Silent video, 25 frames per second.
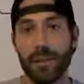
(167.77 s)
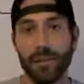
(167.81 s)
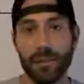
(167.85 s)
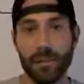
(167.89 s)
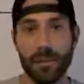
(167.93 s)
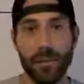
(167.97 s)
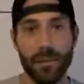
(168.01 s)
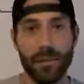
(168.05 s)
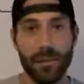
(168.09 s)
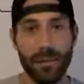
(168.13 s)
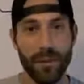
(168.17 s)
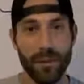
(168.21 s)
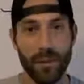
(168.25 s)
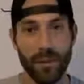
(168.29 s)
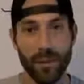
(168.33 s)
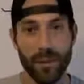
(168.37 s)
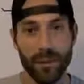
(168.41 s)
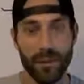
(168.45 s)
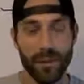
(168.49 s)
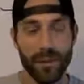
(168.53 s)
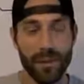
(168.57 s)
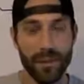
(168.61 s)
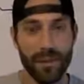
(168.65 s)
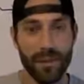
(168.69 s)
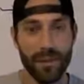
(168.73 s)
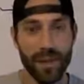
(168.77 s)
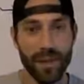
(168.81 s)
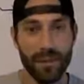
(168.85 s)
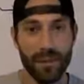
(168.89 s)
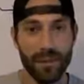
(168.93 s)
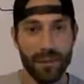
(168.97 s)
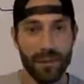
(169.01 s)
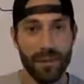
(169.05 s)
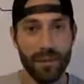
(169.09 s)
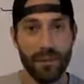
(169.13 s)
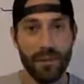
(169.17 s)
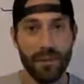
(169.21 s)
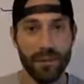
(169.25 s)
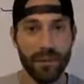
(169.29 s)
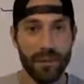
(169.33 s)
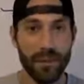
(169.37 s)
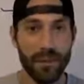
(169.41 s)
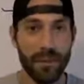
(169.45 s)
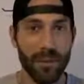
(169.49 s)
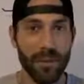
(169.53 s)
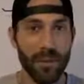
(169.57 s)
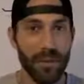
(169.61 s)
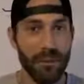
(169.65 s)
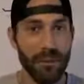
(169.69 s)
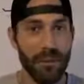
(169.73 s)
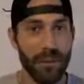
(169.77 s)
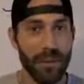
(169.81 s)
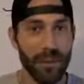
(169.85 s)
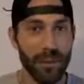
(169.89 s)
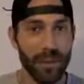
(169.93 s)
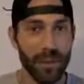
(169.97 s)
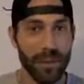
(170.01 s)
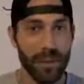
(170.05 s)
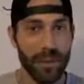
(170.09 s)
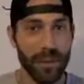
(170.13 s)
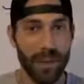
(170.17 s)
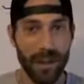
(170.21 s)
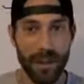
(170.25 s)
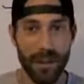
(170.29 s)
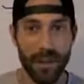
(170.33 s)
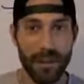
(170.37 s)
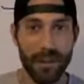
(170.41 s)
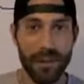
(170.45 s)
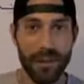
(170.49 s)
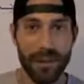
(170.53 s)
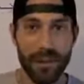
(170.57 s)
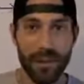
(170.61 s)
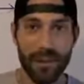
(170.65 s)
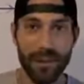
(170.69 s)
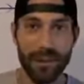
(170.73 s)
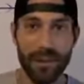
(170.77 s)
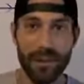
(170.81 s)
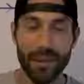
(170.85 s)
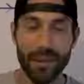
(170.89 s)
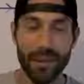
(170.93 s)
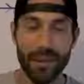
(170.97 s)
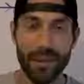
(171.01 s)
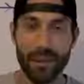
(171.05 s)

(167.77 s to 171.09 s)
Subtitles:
just kind of assumed it was moving really slow, and